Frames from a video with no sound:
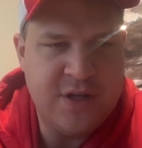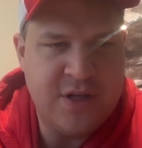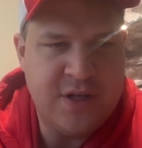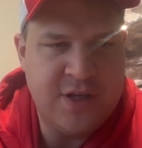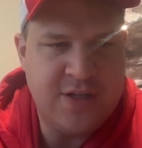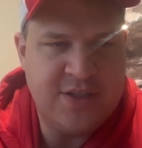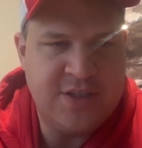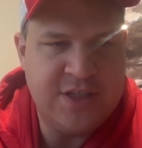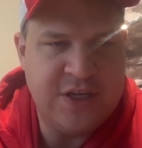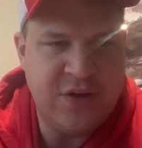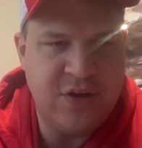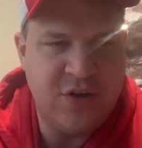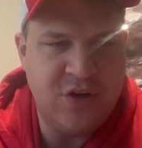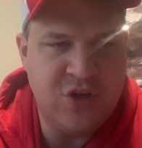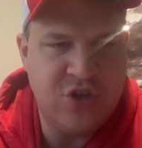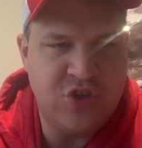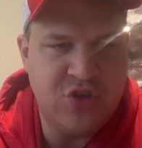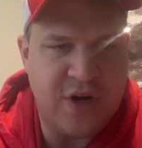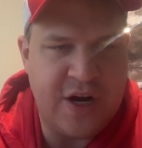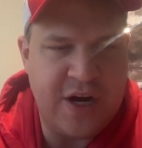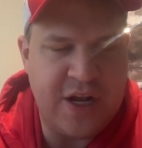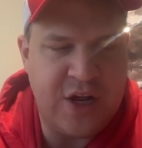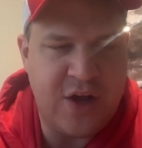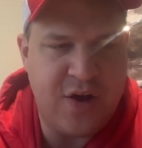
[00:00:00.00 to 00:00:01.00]
The Steelers
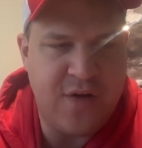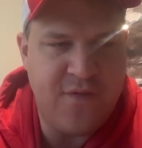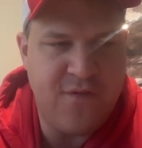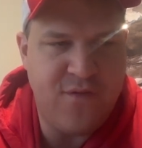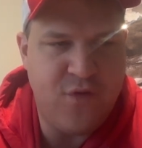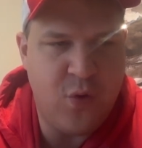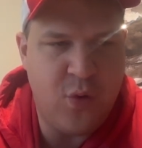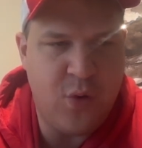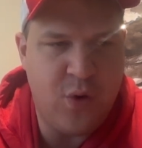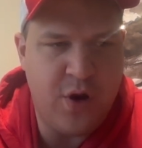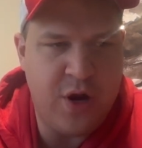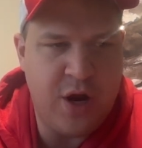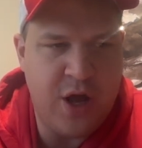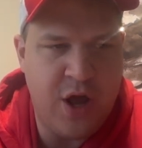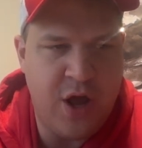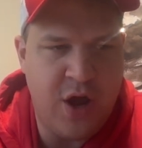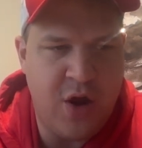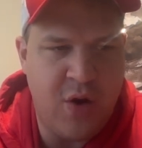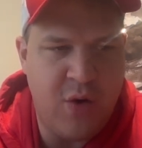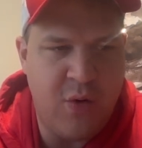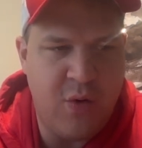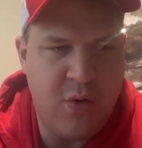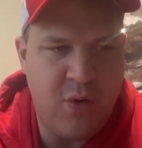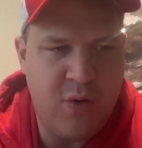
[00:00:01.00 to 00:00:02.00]
try to go
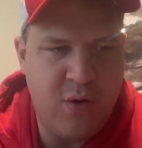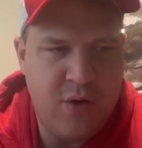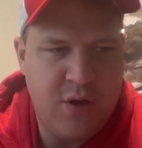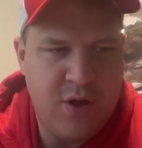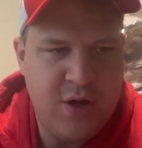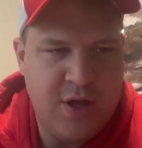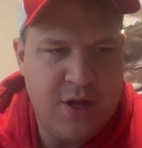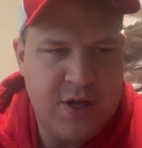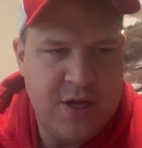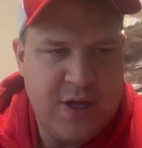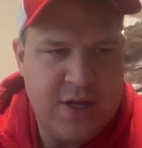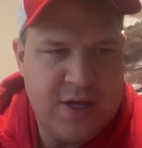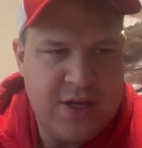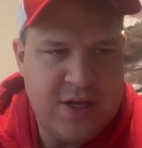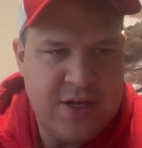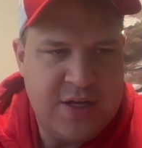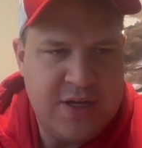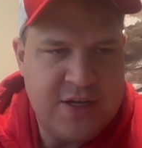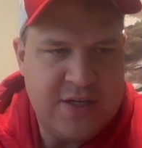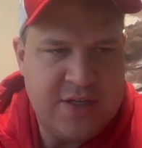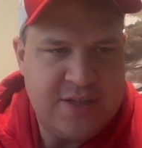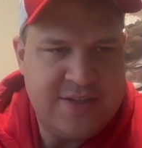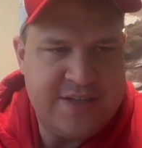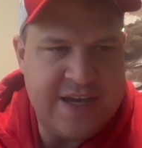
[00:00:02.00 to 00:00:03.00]
4-0.
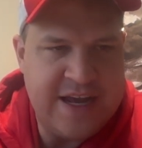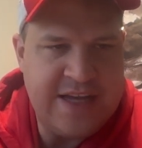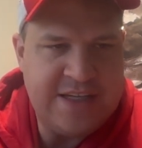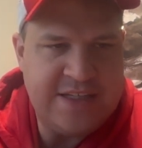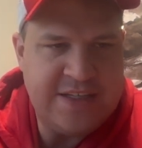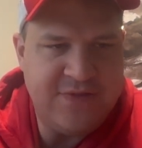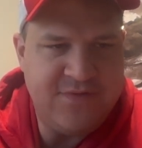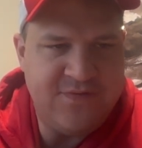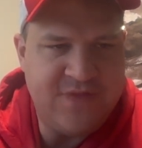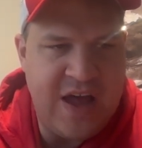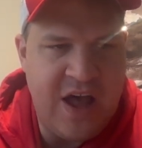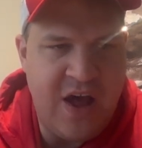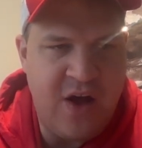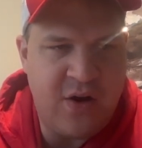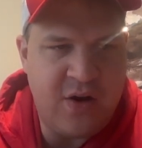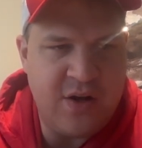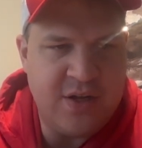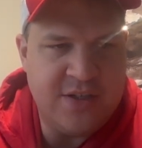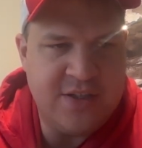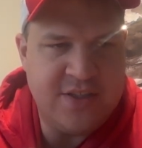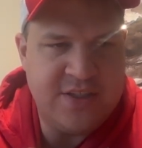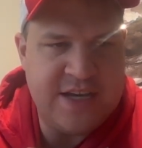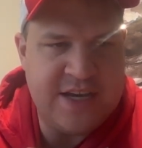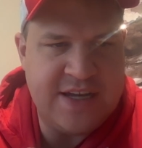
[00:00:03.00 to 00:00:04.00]
Saints and
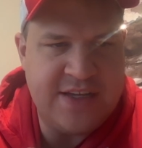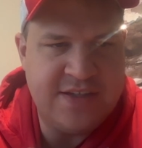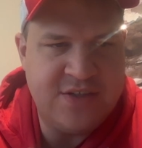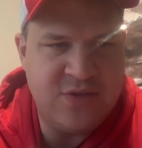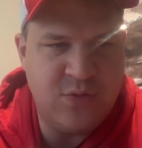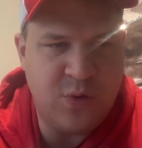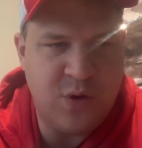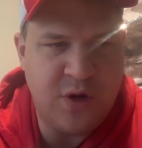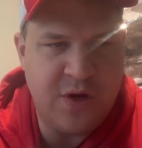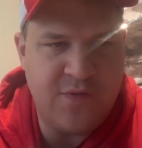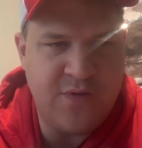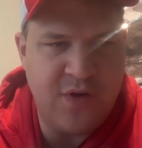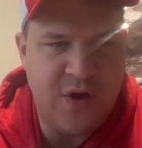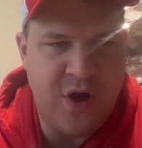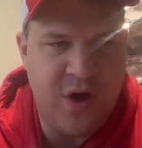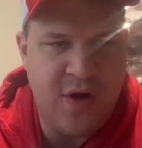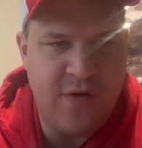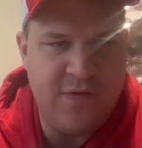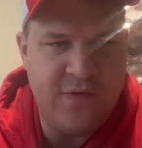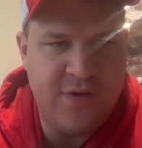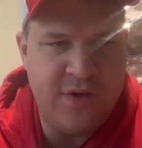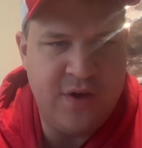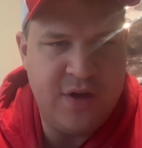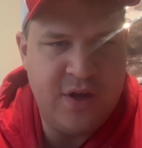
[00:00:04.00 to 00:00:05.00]
Falcons. Saints were
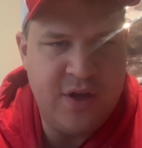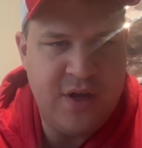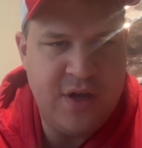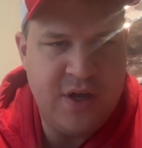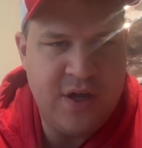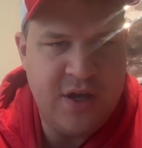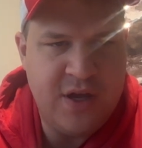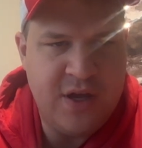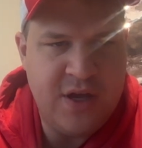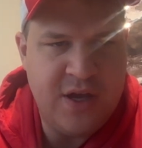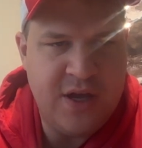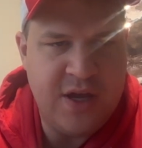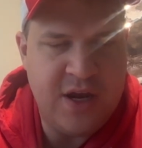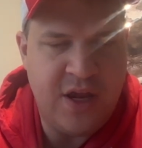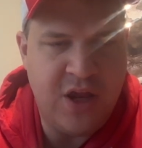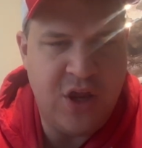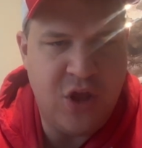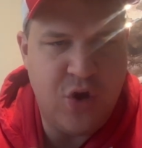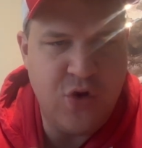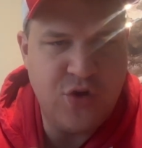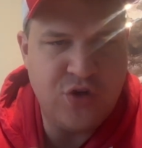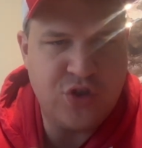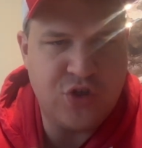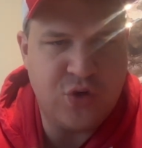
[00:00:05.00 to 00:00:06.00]
involved in a
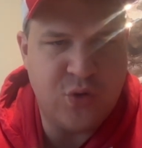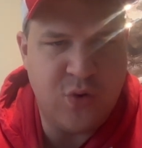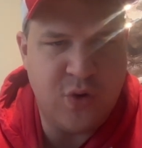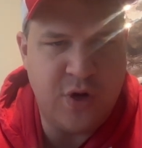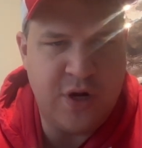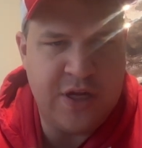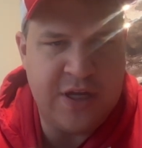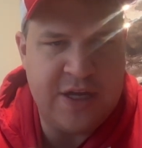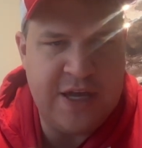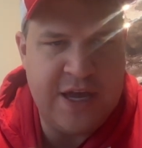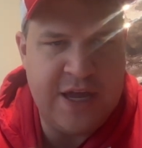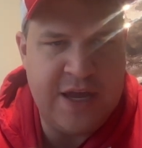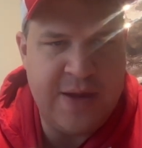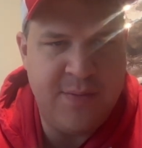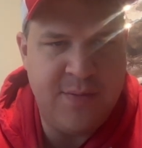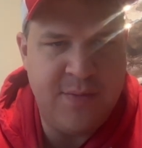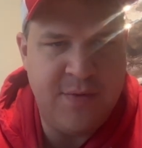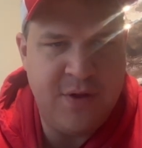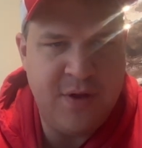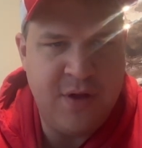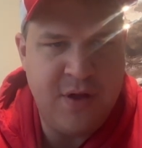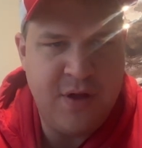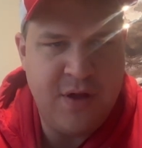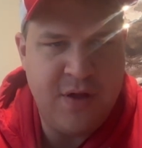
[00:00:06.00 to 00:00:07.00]
low-scoring
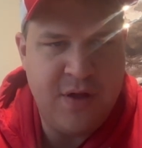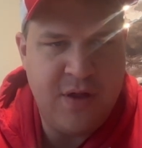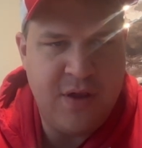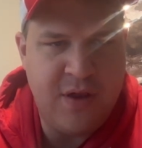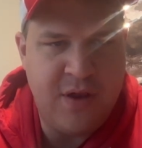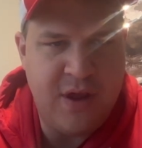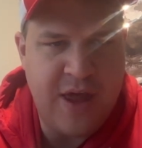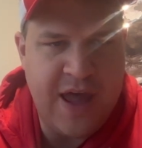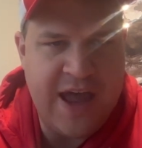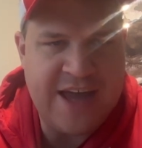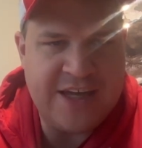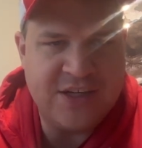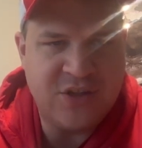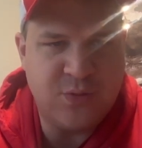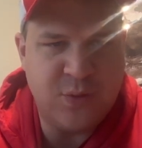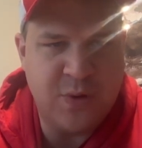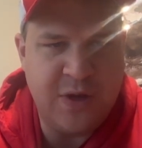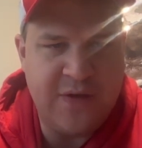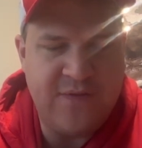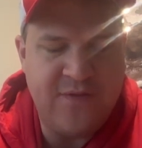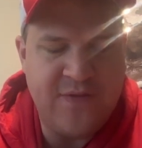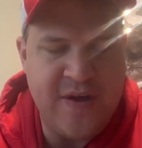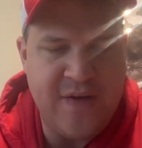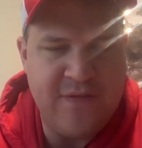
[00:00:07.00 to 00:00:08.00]
game last
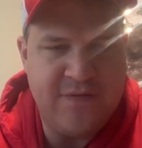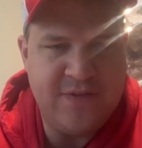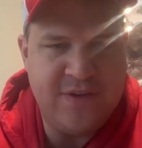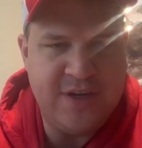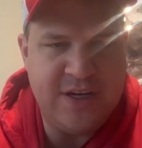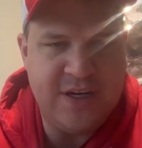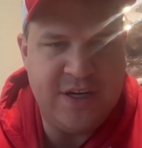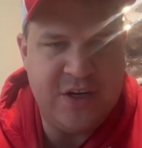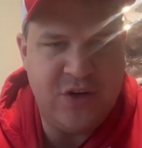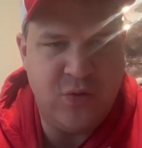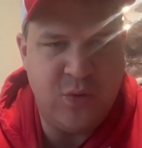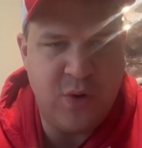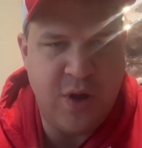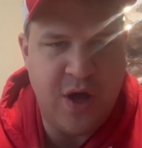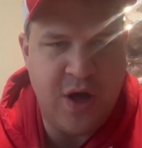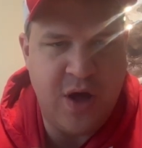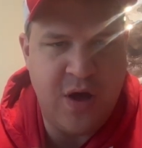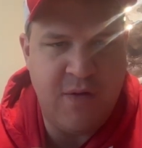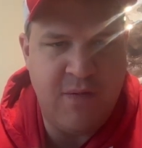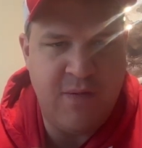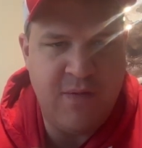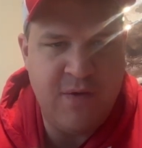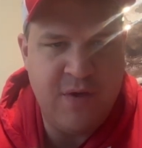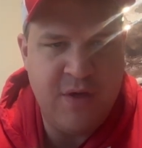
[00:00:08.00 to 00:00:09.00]
week,
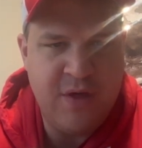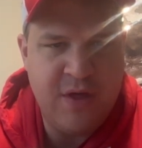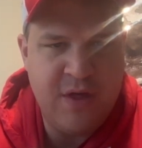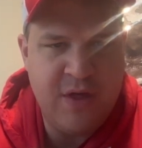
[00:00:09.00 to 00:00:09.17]
15-12.